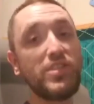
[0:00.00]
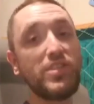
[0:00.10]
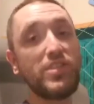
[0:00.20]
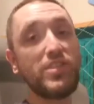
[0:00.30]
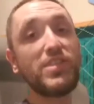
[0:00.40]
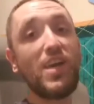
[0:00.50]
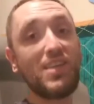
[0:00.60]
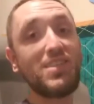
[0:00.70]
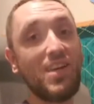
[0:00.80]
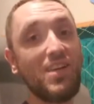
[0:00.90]
And he's
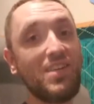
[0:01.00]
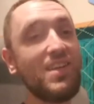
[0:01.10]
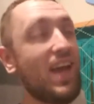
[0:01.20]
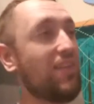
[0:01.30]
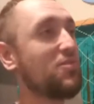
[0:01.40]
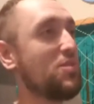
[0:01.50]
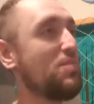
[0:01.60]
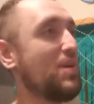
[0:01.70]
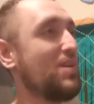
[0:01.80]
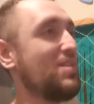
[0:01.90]
not done after the
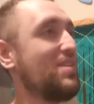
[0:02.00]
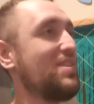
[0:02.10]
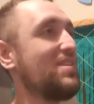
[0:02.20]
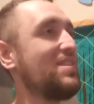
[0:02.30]
bell.